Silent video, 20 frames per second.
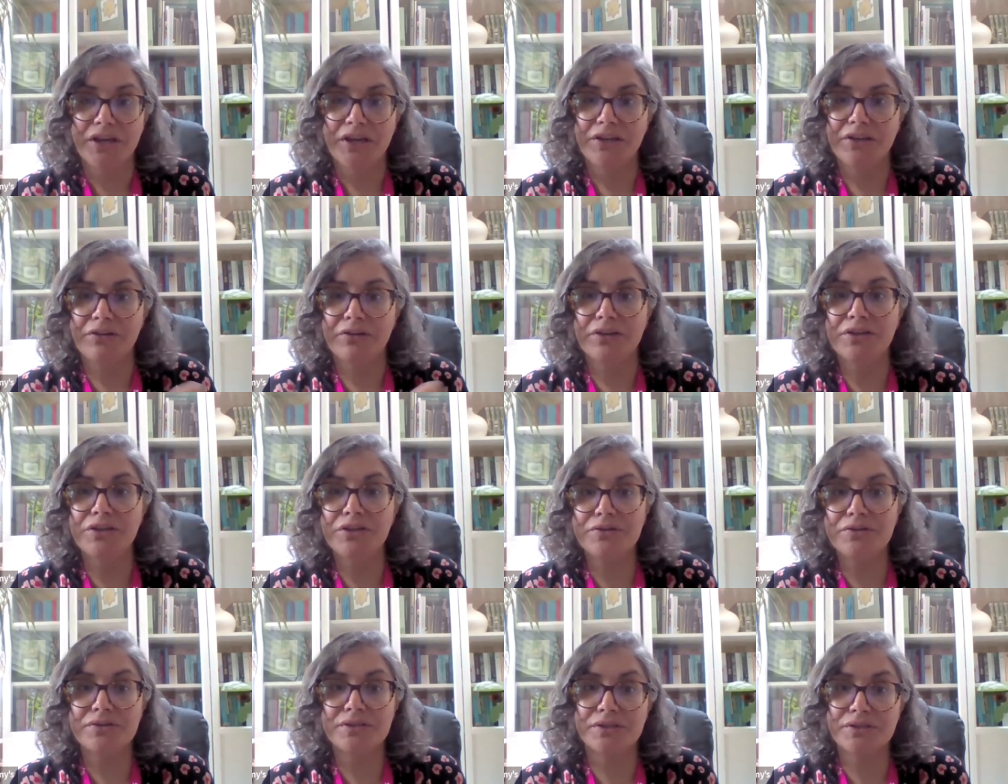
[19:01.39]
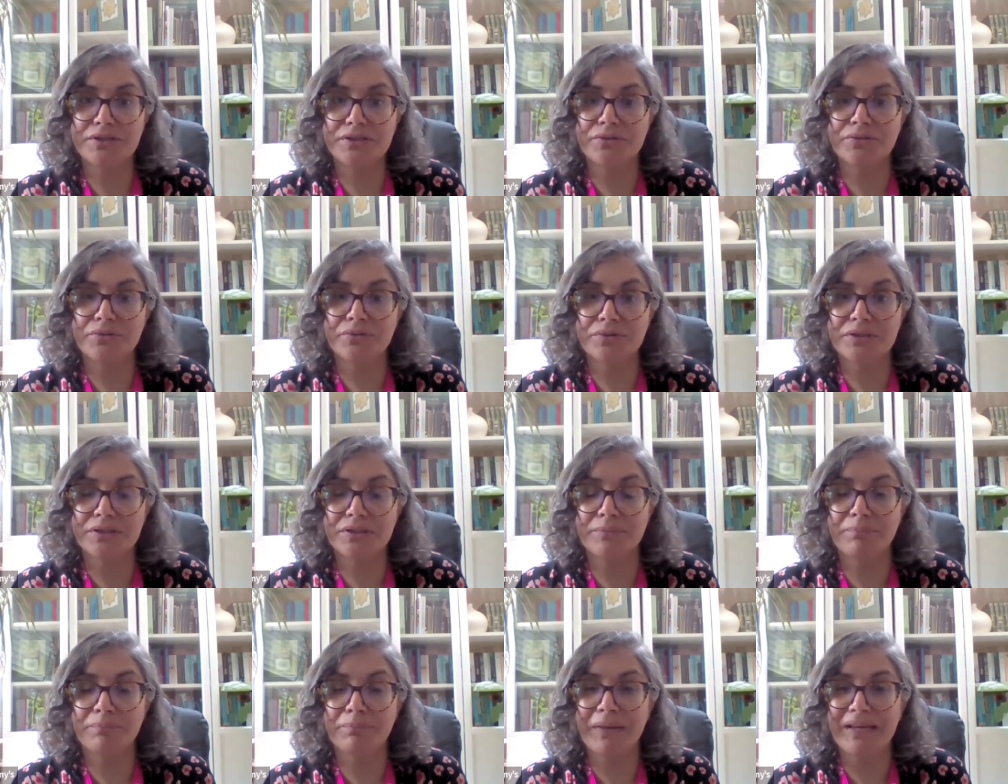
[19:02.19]
You can use the tool
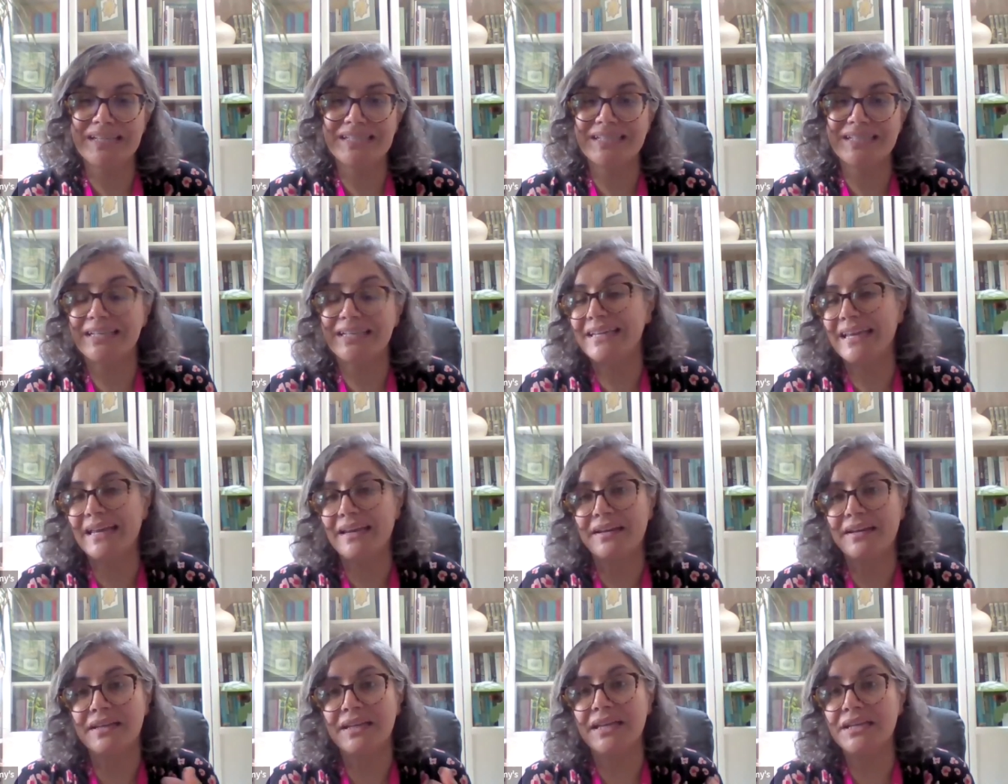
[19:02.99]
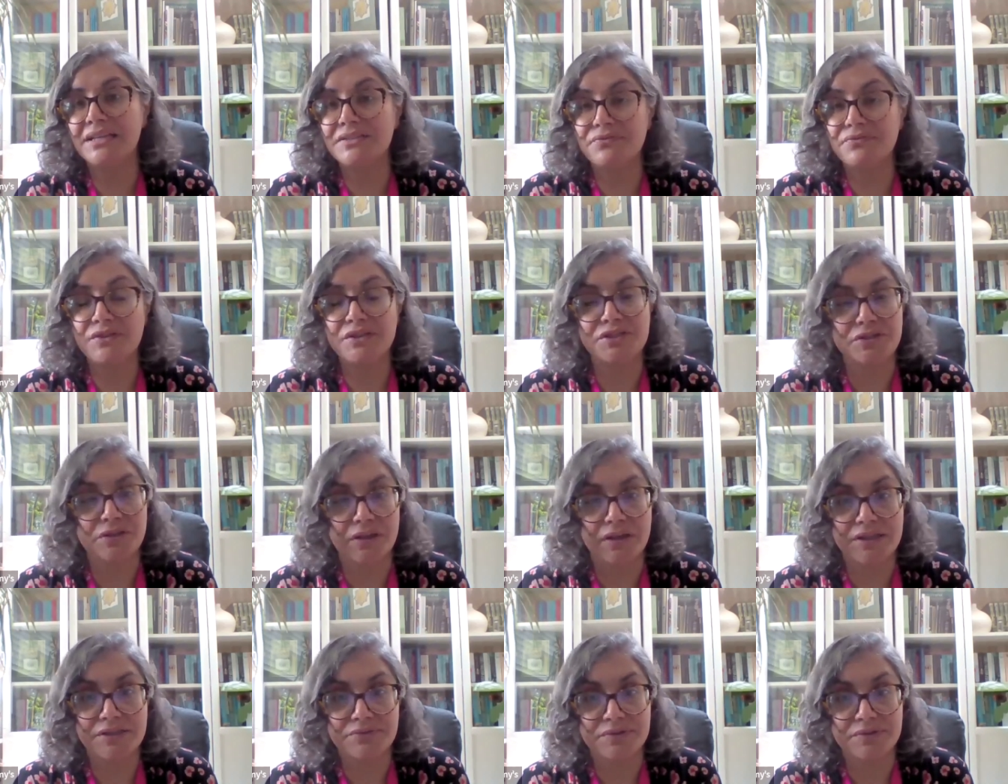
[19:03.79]
to basically get an
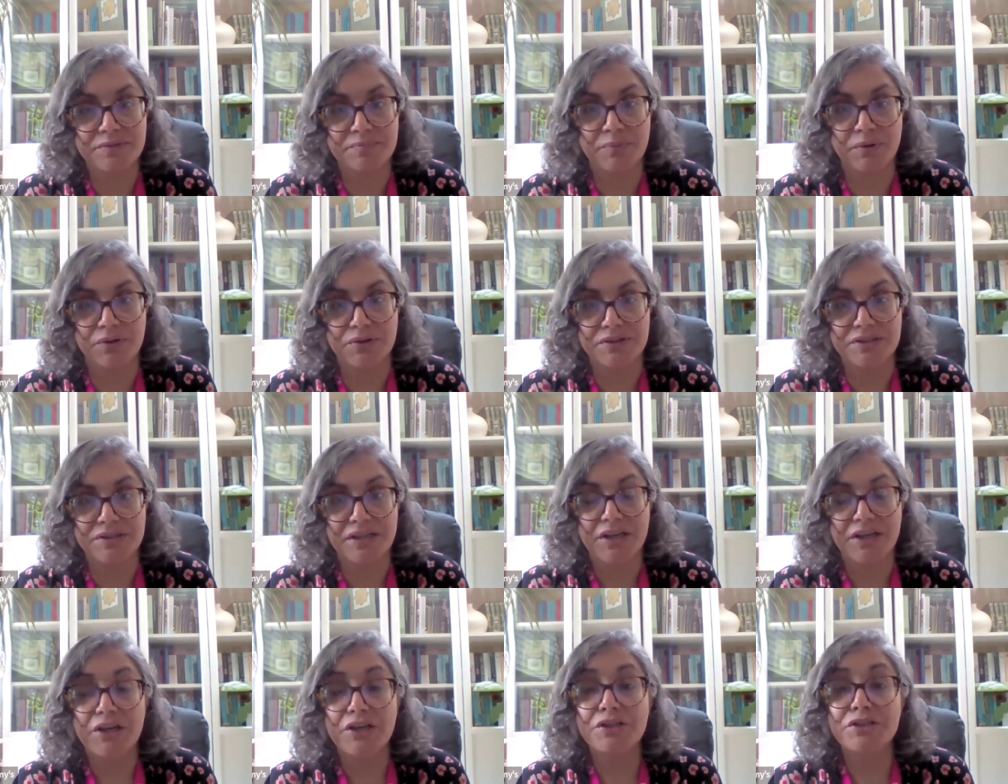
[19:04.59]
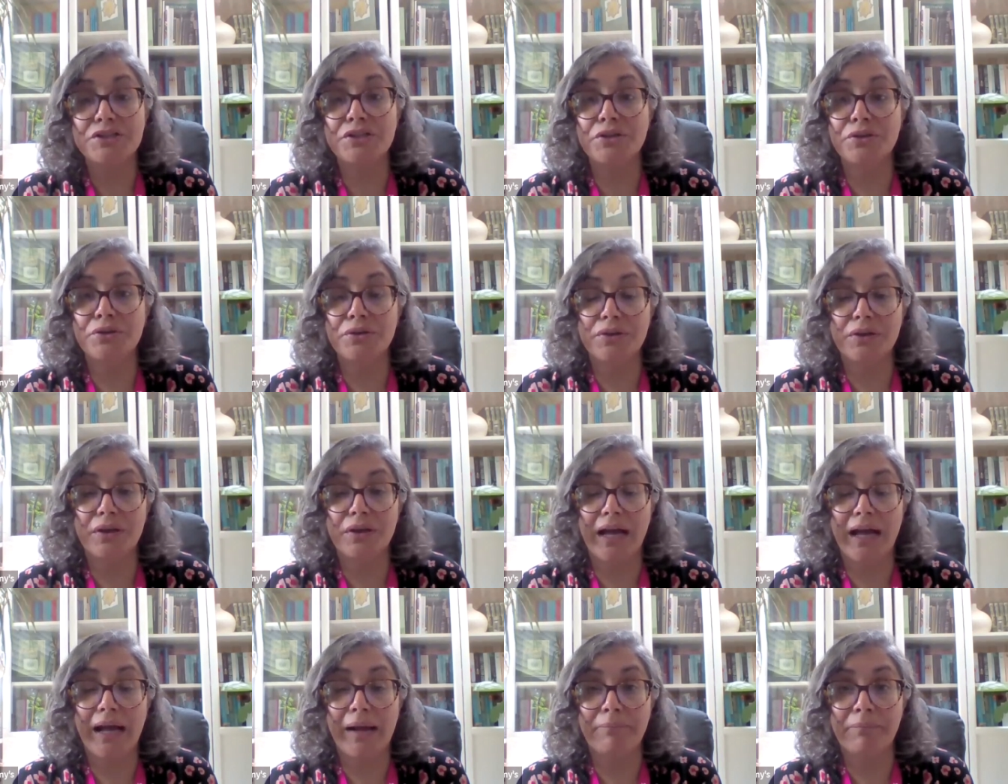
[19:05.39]
individualized response to
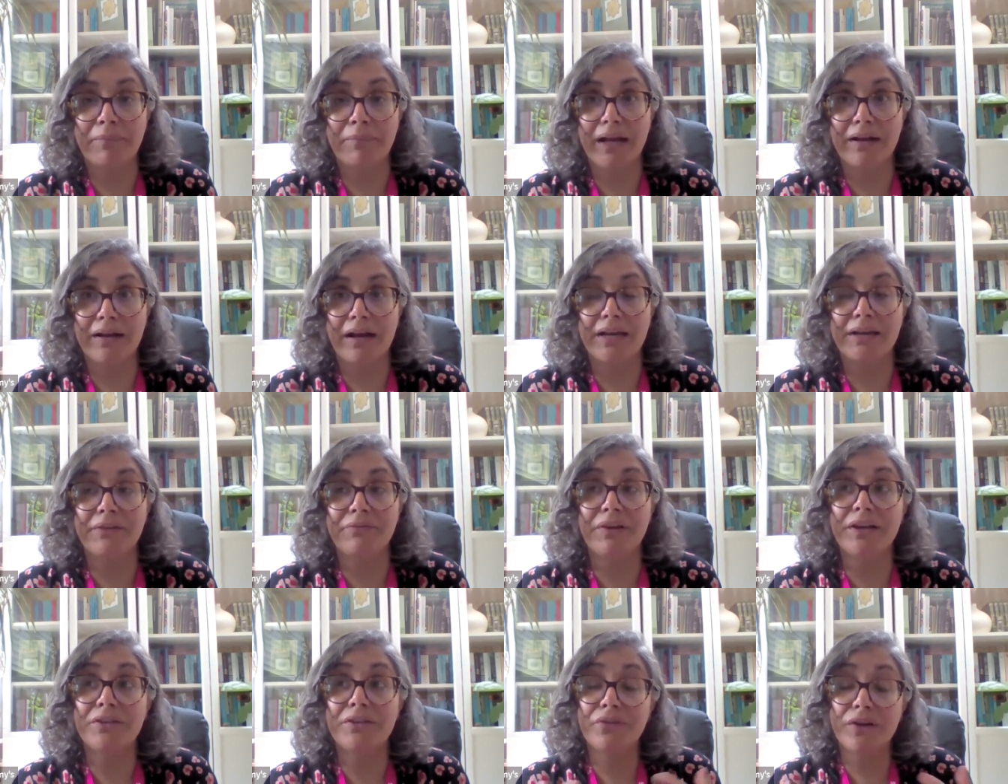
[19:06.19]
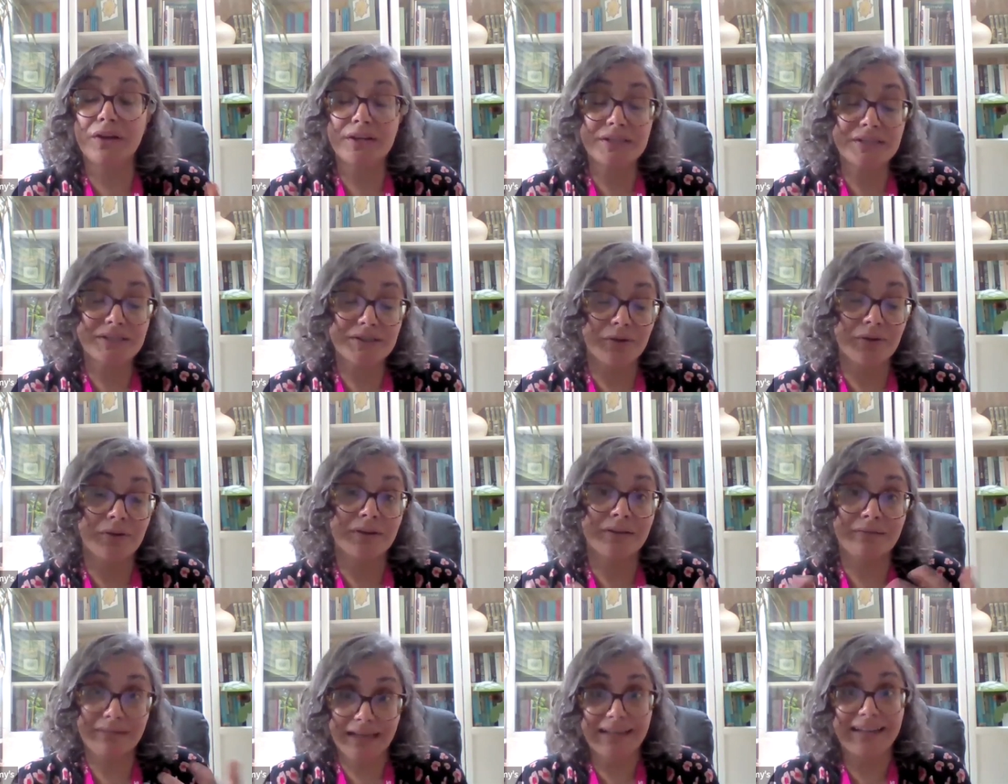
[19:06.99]
kind of advice
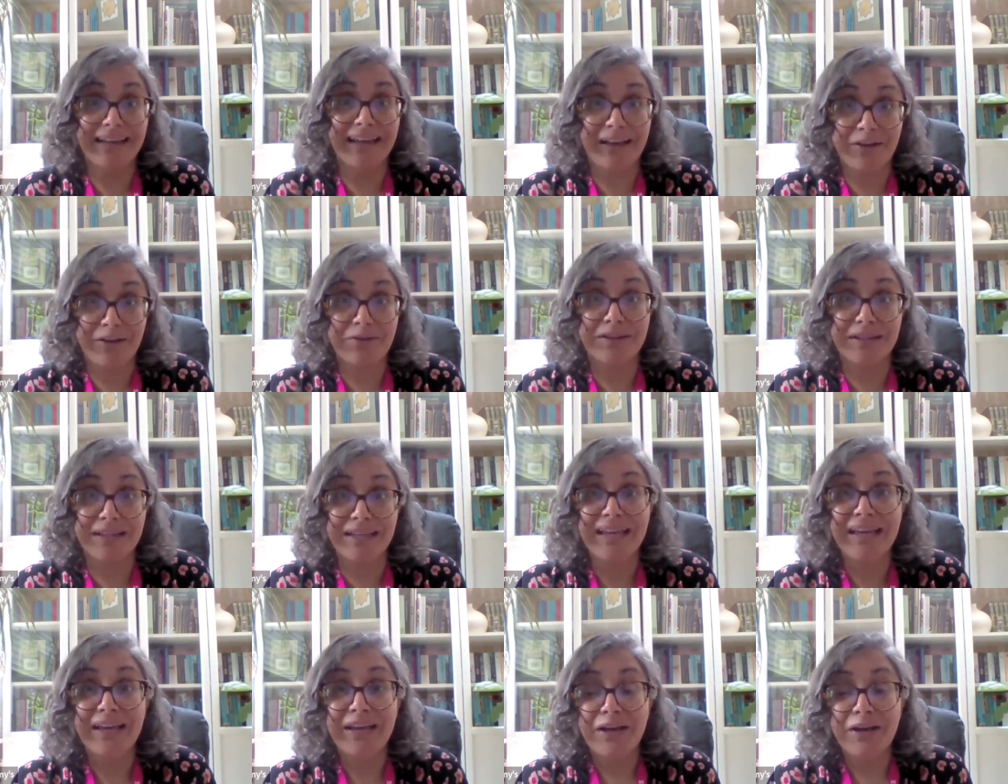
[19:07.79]
on getting healthy